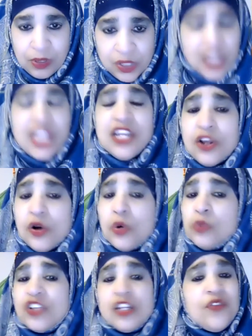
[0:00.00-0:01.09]
He
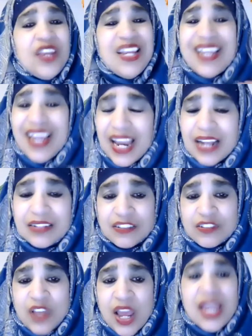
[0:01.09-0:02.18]
knows that if he can't
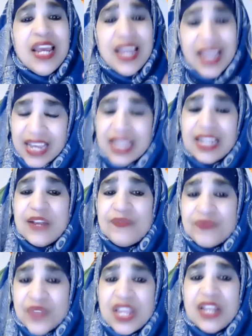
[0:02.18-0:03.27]
say
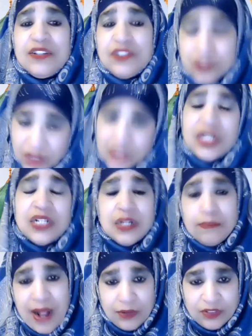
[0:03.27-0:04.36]
anything good
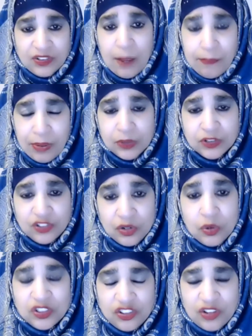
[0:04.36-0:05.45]
about a person
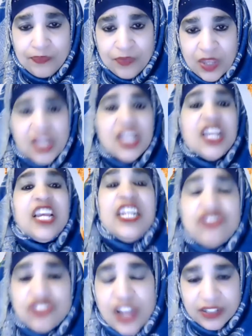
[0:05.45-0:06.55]
or something, he
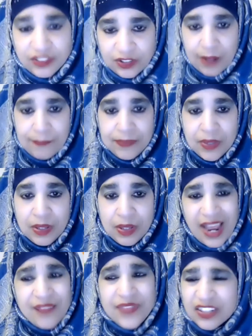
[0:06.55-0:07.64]
shuts up.
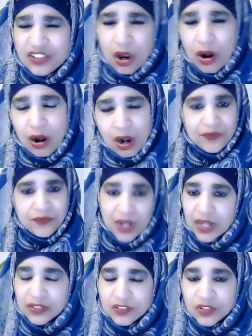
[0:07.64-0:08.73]
And that's hard for
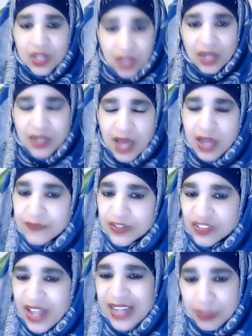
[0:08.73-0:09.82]
us. A lot of
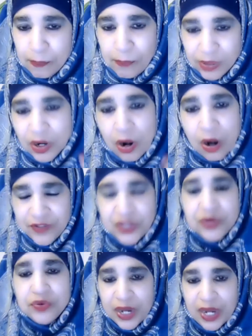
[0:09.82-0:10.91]
us like to put our
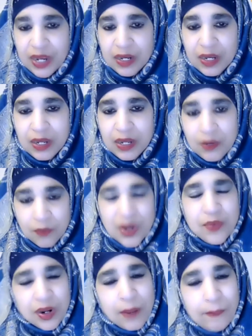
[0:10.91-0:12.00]
view in. We
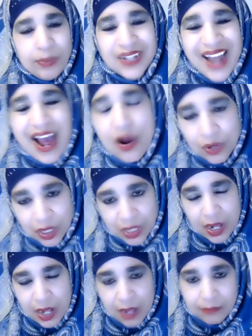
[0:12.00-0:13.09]
want to put our
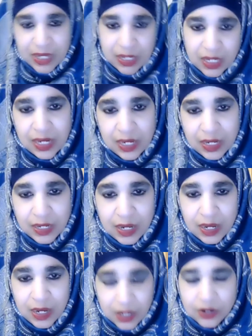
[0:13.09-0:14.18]
comment in.
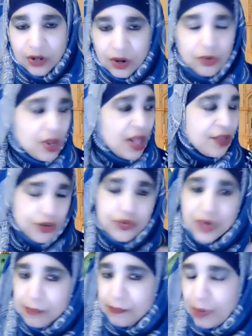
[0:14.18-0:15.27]
You know, you
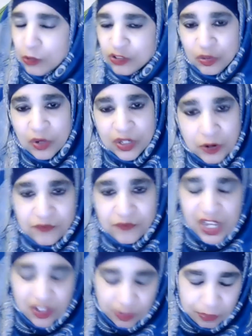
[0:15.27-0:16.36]
can post on your
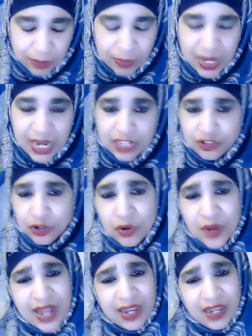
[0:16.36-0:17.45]
Facebook page, oh,
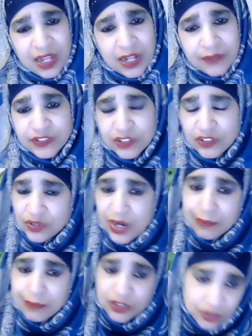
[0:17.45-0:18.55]
I love Sister
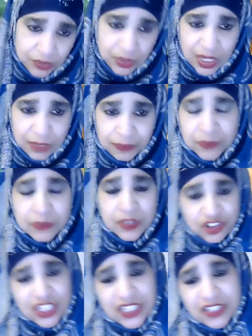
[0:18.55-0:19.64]
Amatula.
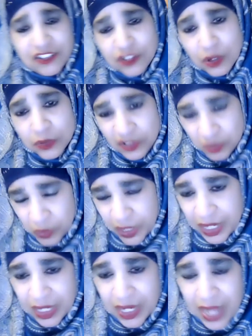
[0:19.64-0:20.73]
She is so
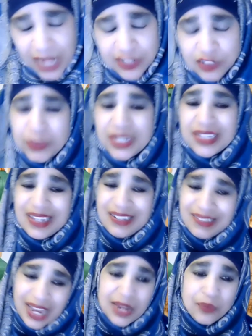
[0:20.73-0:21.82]
sweet. I spent the
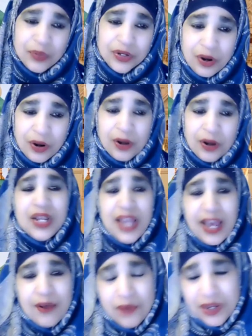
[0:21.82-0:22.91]
day with her
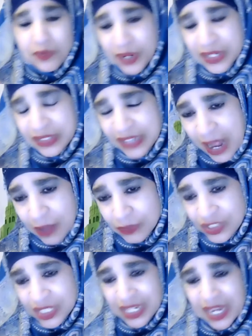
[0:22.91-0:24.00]
and we went out
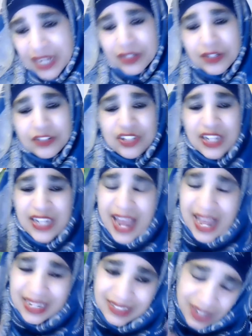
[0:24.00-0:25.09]
together and
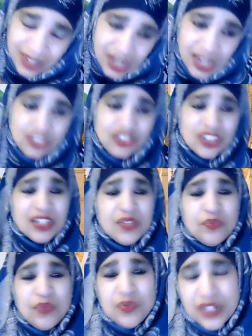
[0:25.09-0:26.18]
had lunch and then
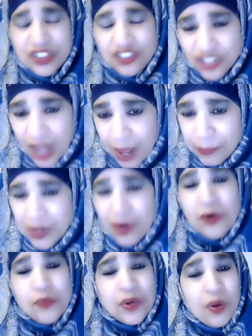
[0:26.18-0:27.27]
we went shopping.
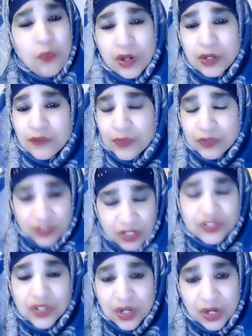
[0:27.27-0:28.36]
Oh, what a wonderful
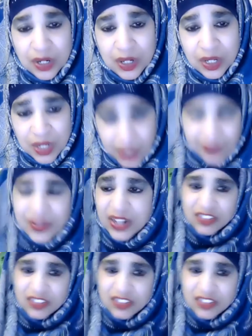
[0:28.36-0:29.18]
sister. And then